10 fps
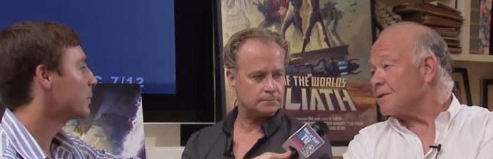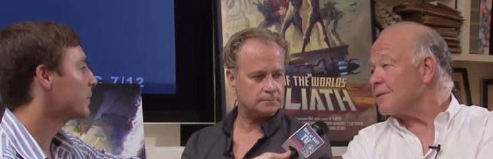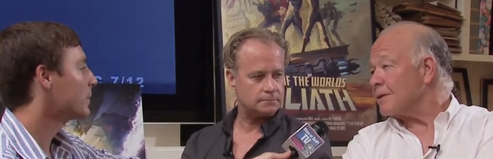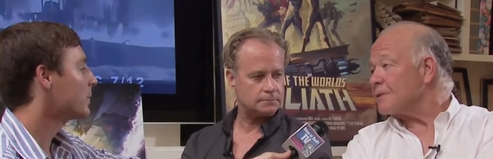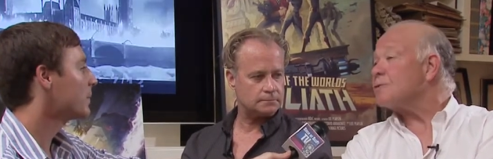Speaker 1: the,
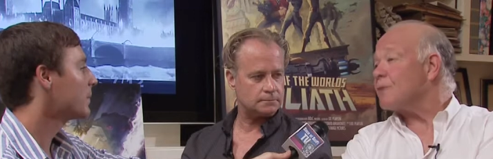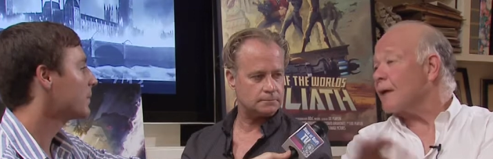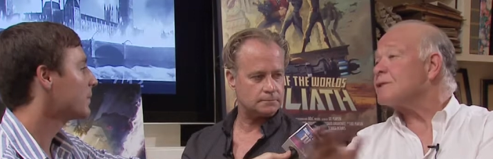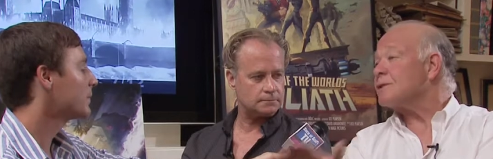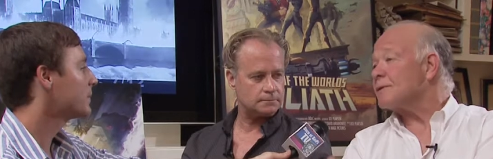the
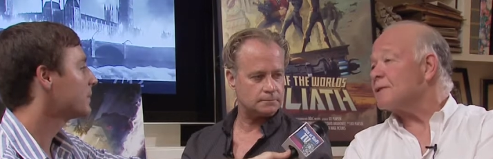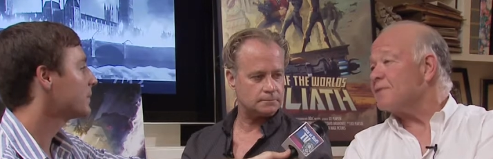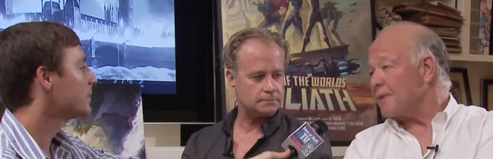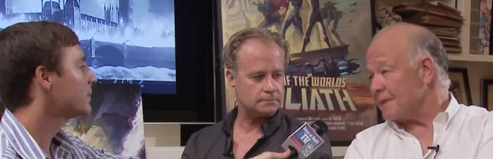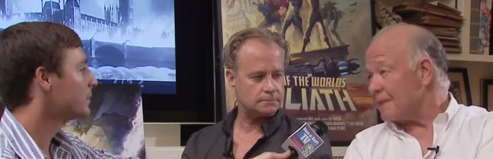structure is
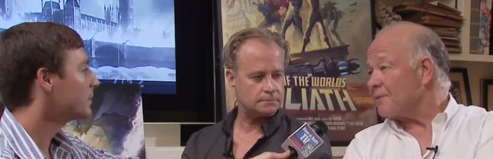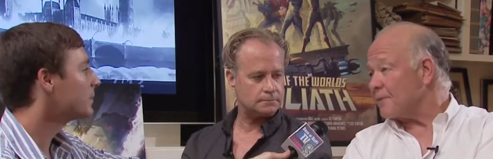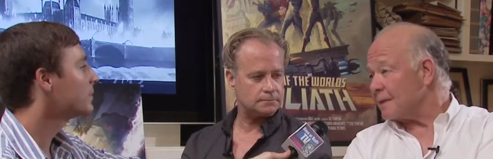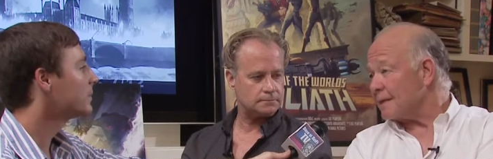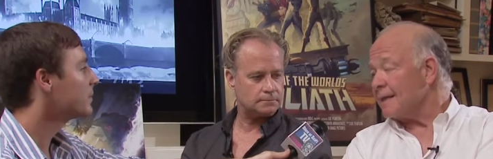very
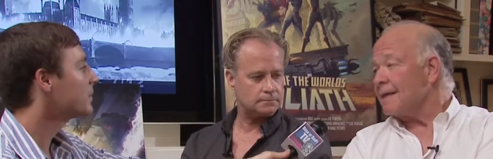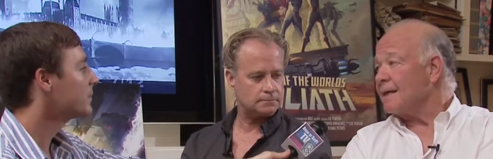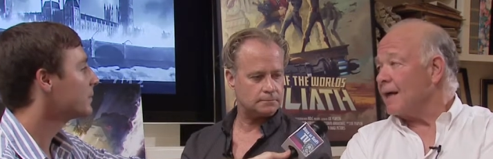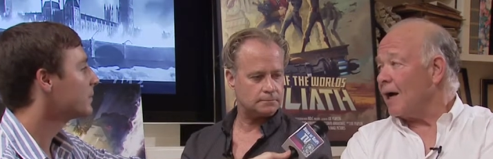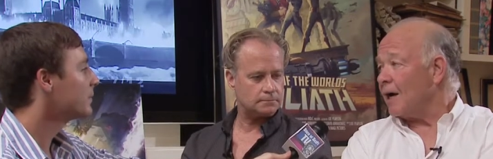different.
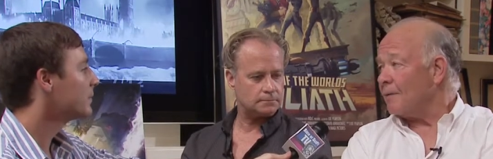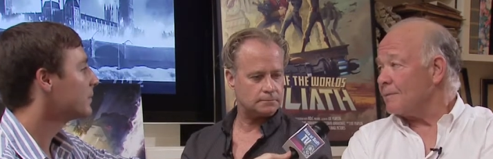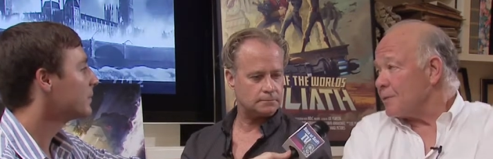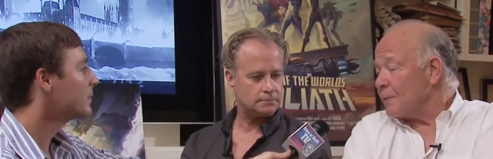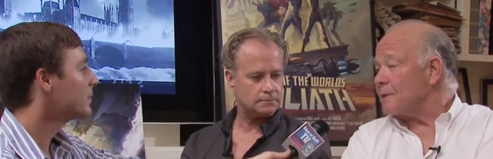Um,
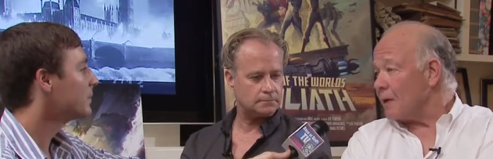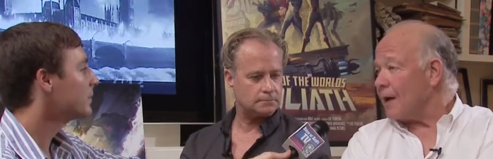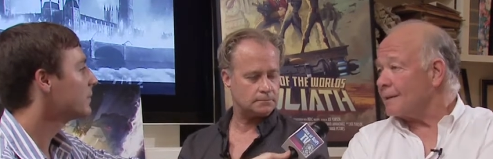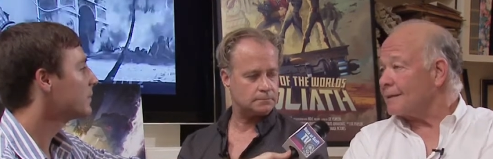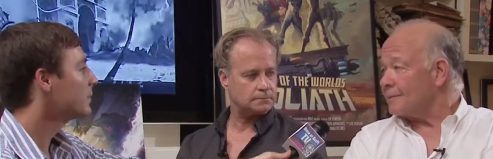so we
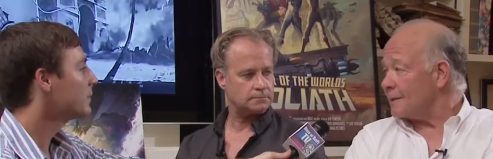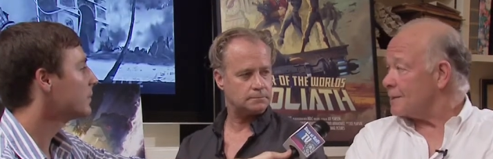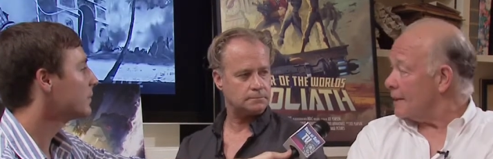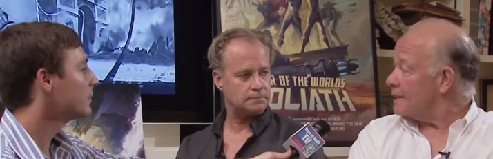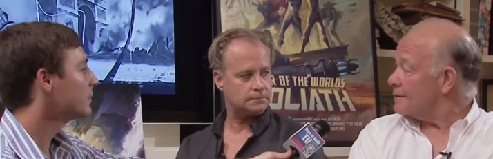talked and we
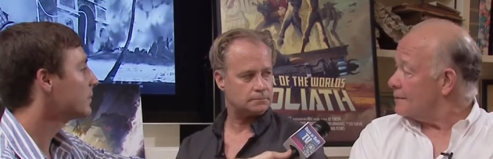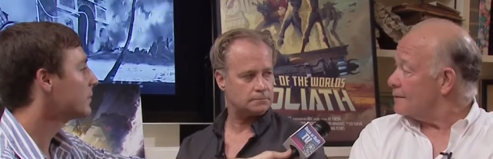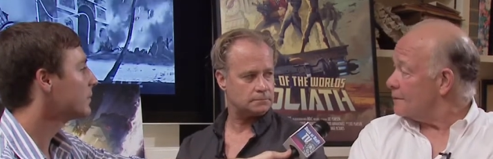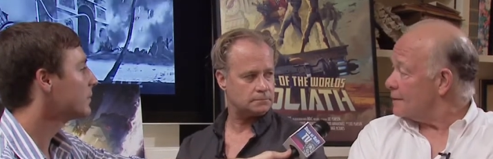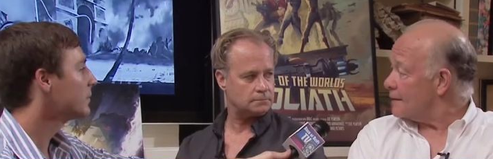decided to
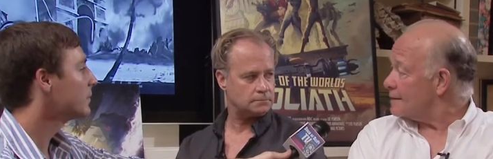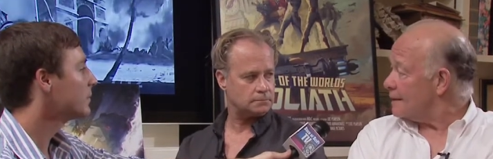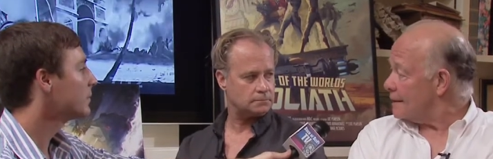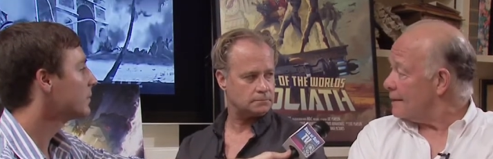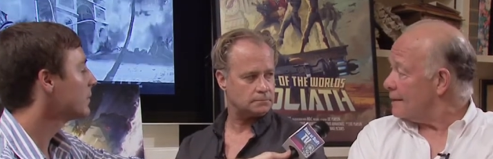do it as
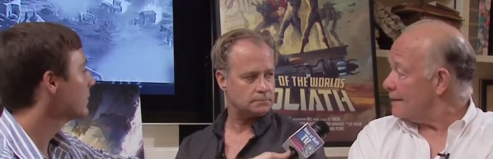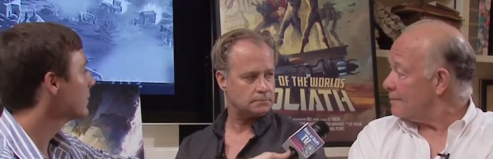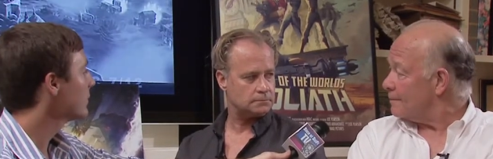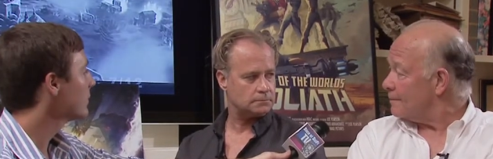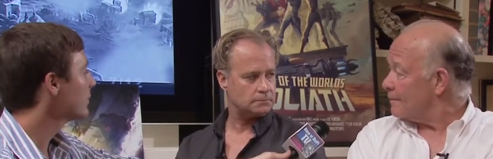a,
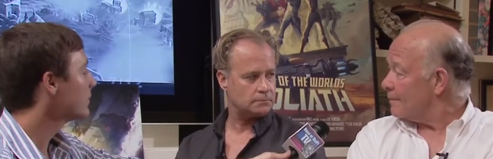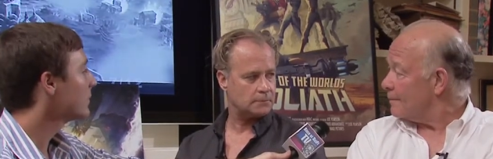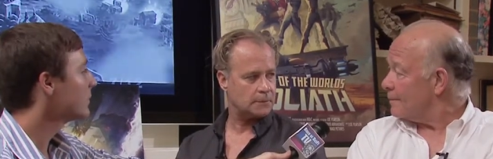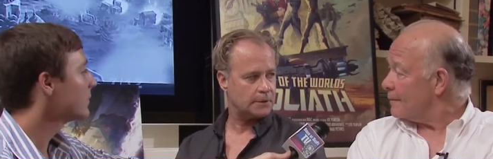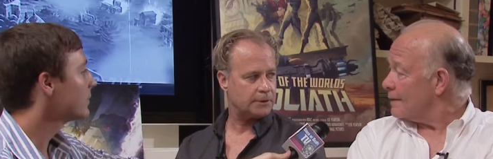um,
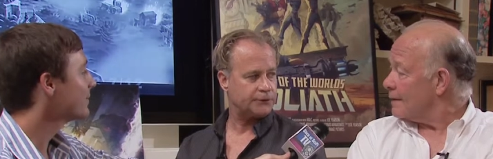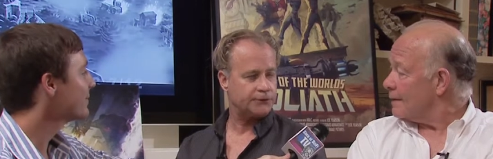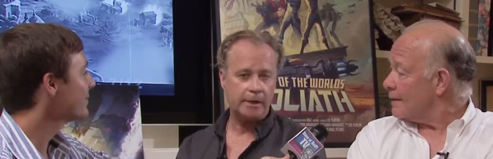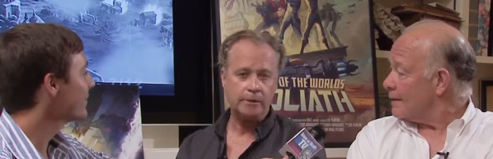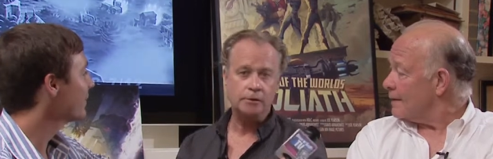
Speaker 2: a
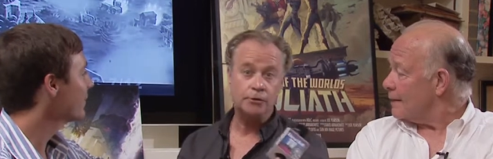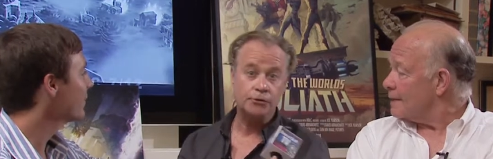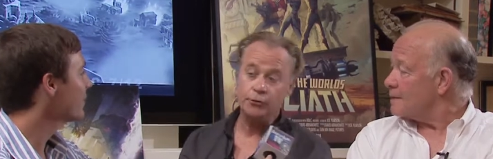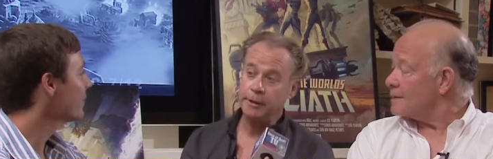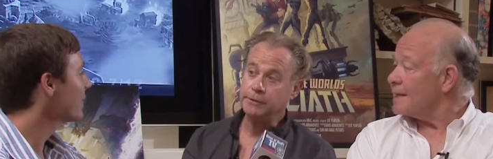standalone
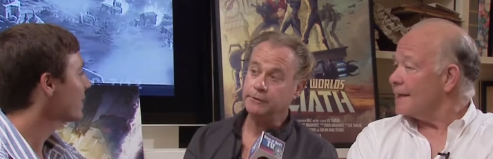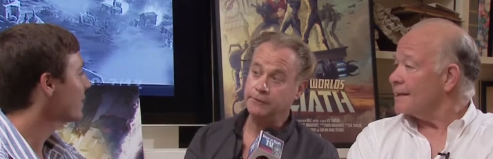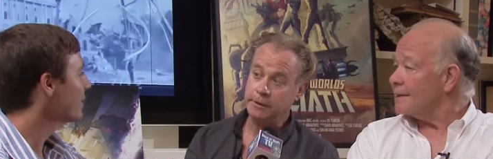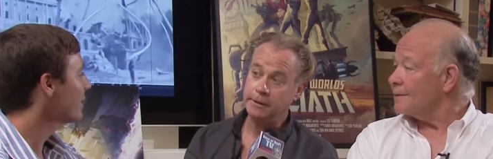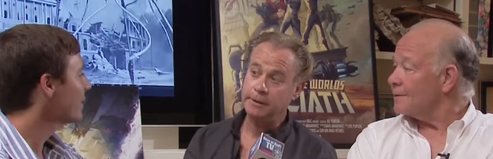
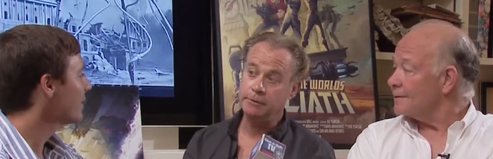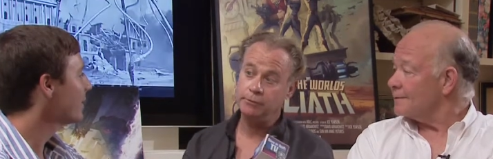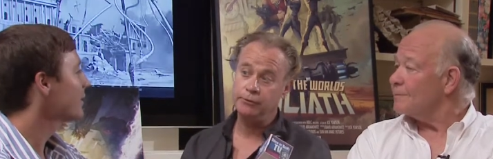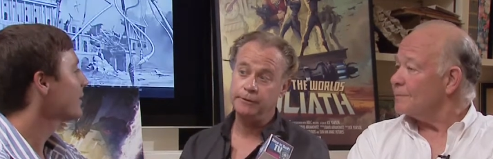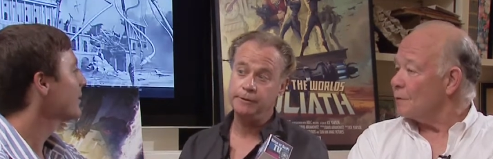direct-to-video
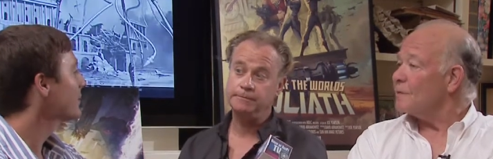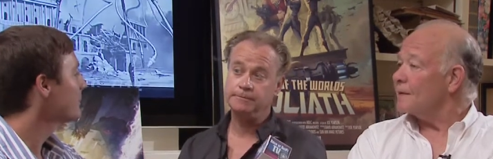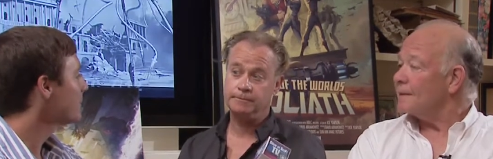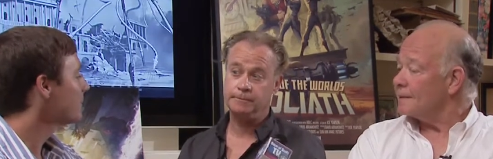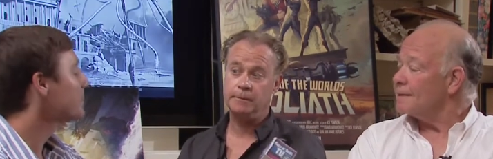movie.
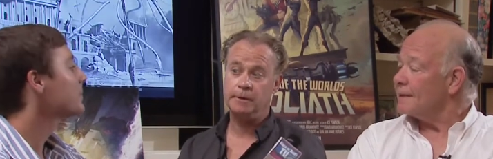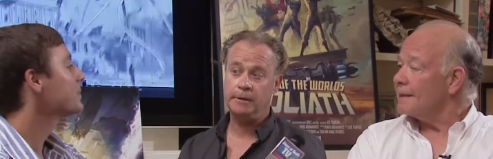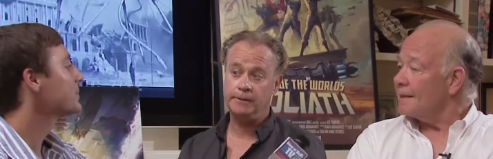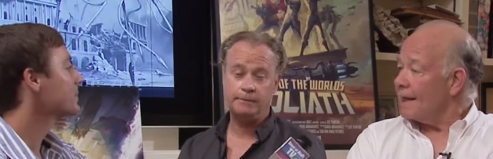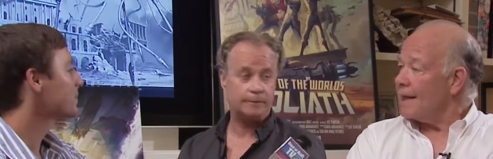movie.
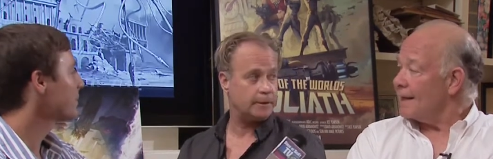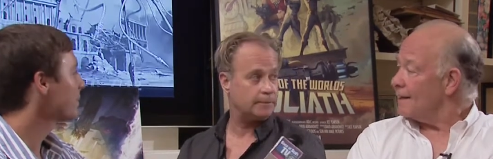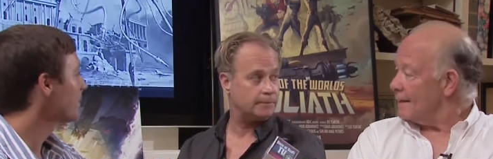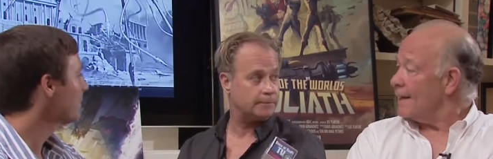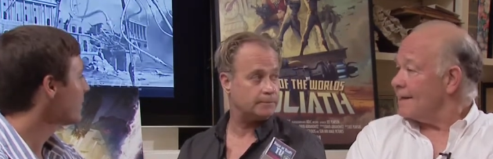And,
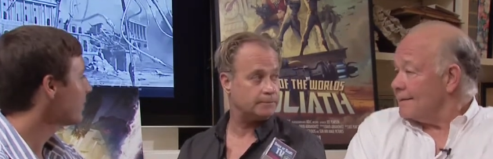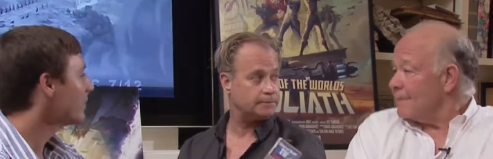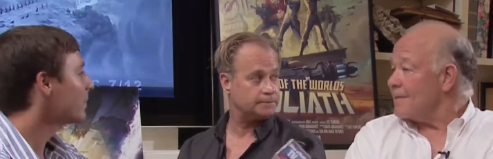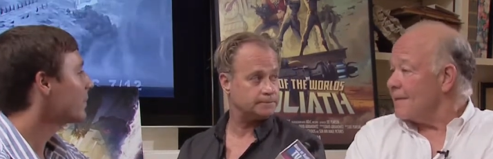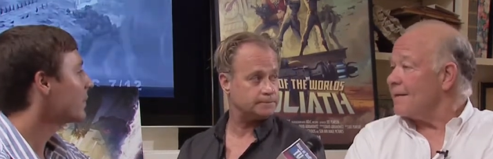
Speaker 1: and,
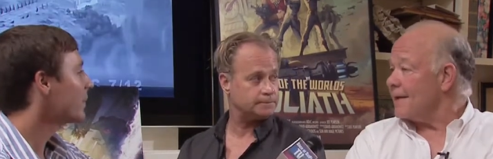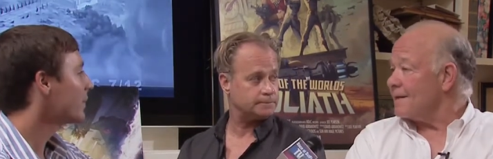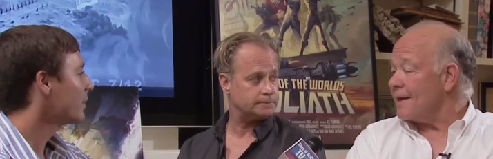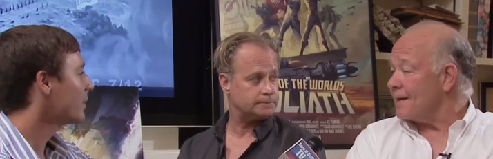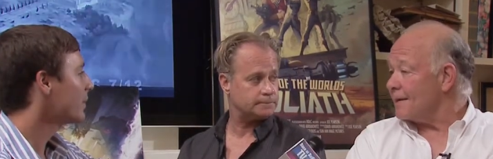
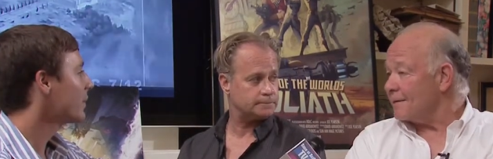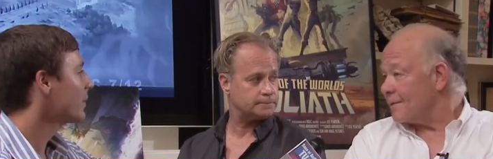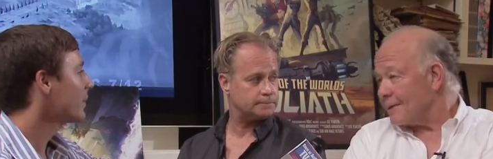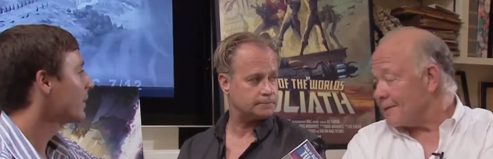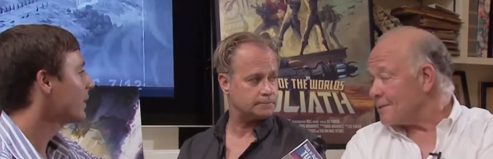and then it,
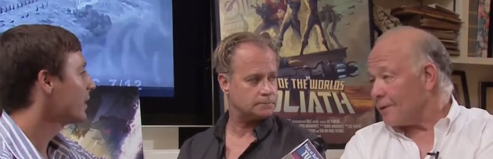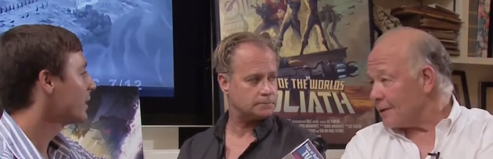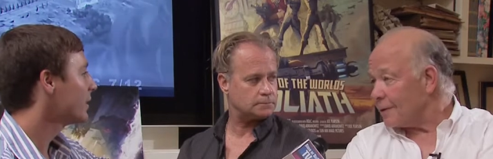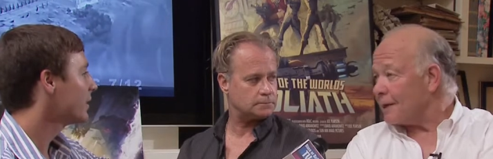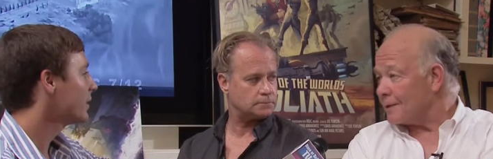it started
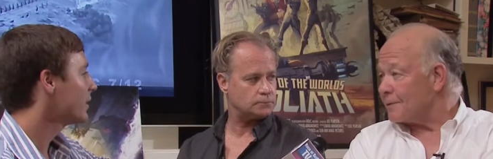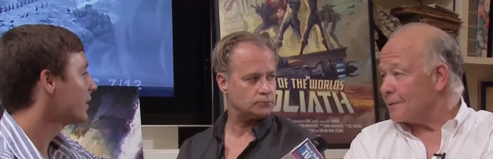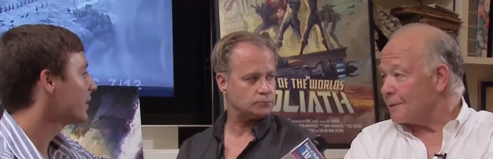looking so